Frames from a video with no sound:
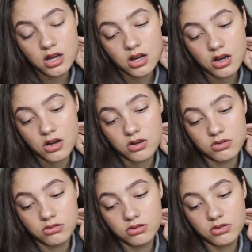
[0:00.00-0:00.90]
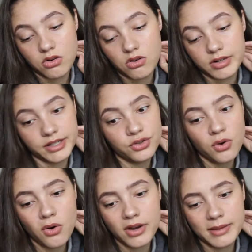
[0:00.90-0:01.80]
Oh god,
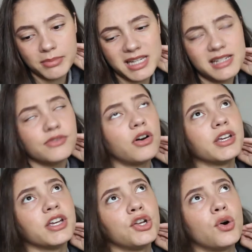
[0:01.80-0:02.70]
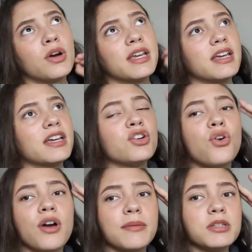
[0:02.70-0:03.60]
ignore him. Please fucking
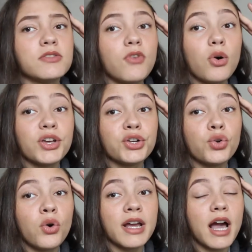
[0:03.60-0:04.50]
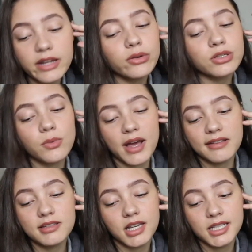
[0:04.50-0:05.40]
ignore him. He's fucking annoying. He looks away,
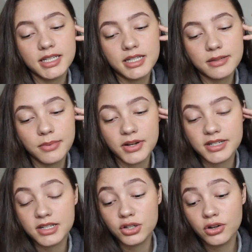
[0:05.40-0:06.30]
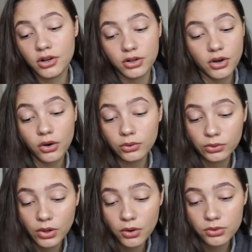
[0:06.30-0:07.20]
slightly disappointed. Good,
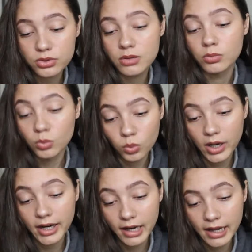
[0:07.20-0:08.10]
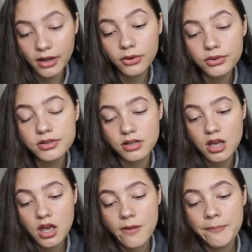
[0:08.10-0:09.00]
go somewhere else.
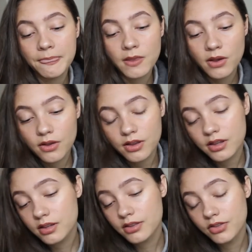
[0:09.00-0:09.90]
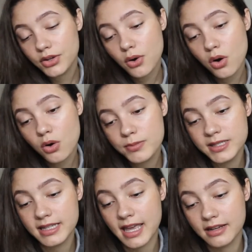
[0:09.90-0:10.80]
The door
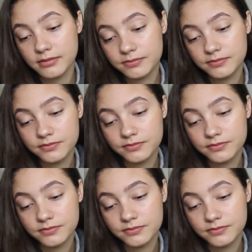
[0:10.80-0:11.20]
opens again.